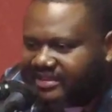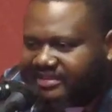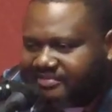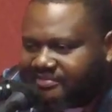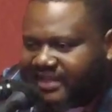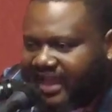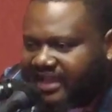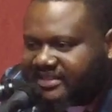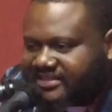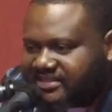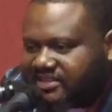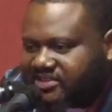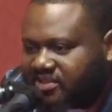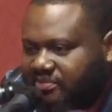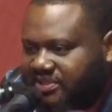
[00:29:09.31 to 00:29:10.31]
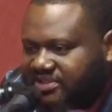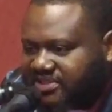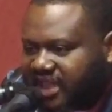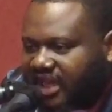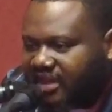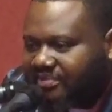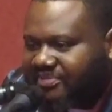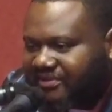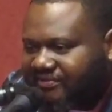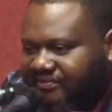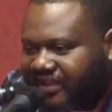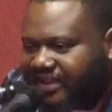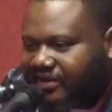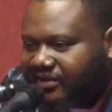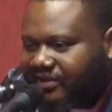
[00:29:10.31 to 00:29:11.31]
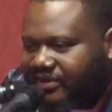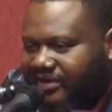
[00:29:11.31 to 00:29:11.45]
that system is set up to fail,